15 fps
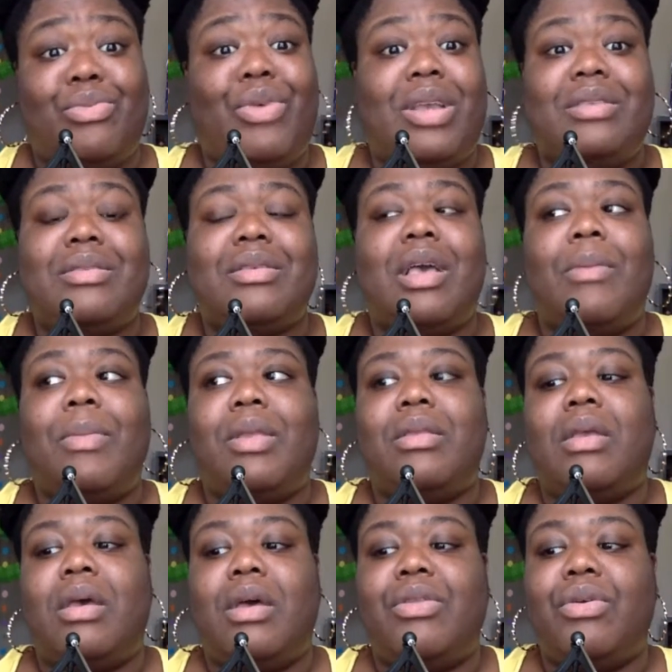racists come in
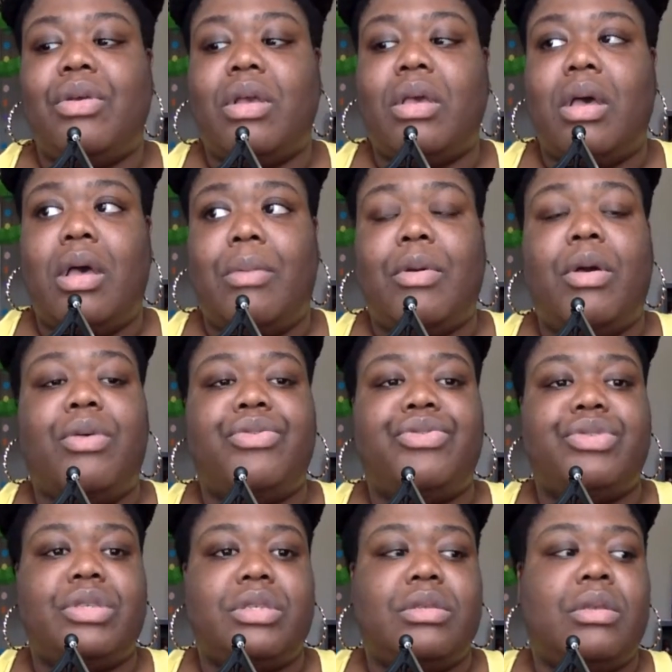other
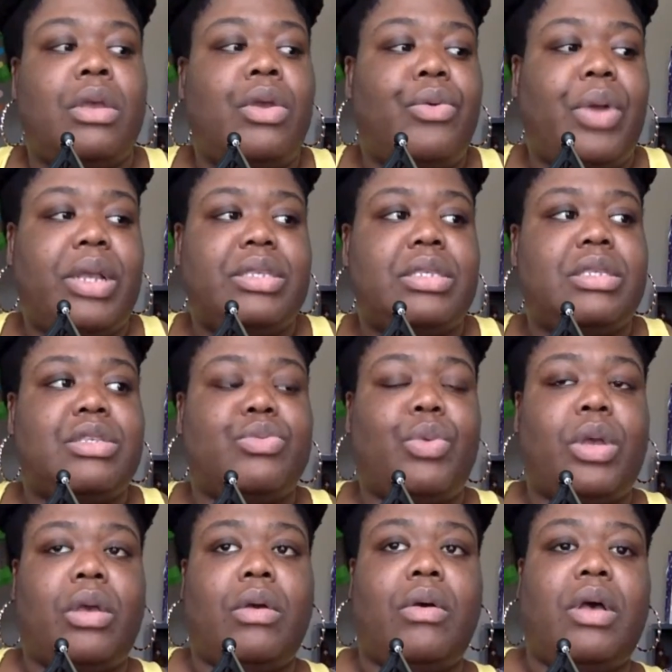cultures and races as
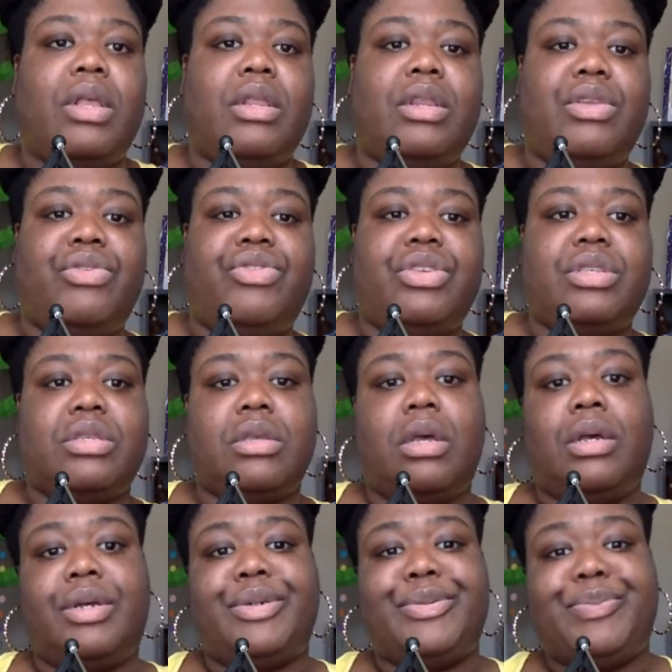well, other than just
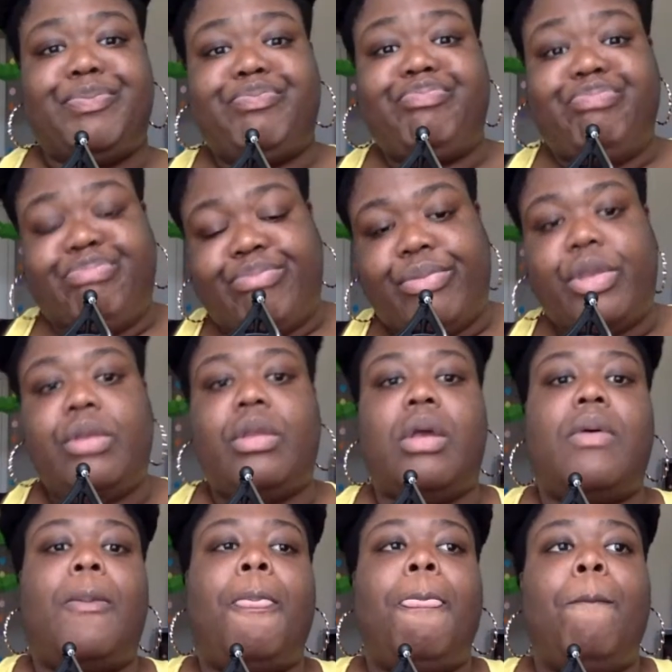you
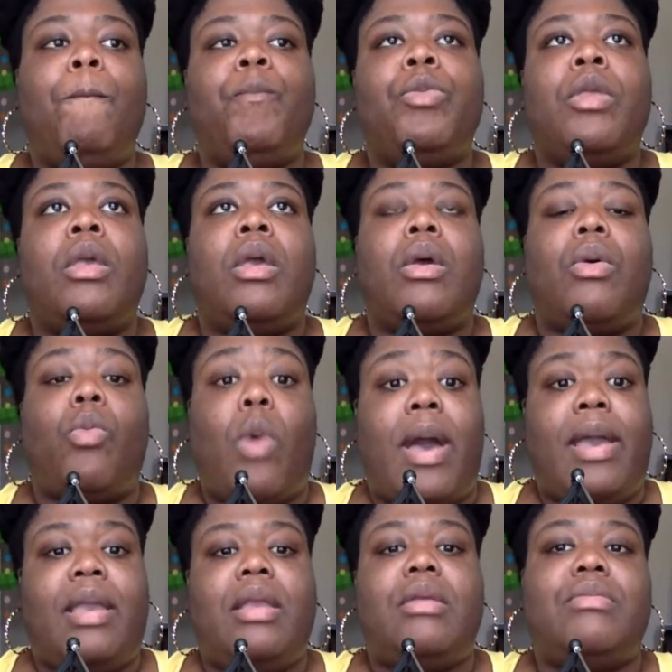know,
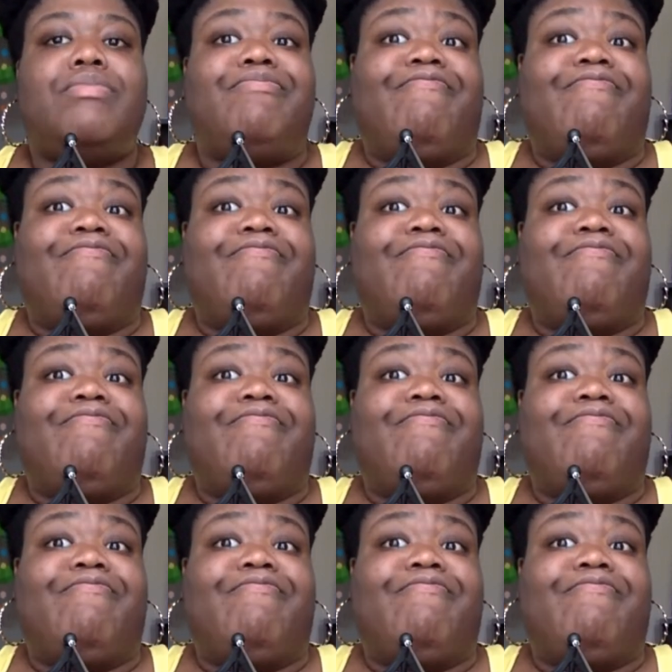white.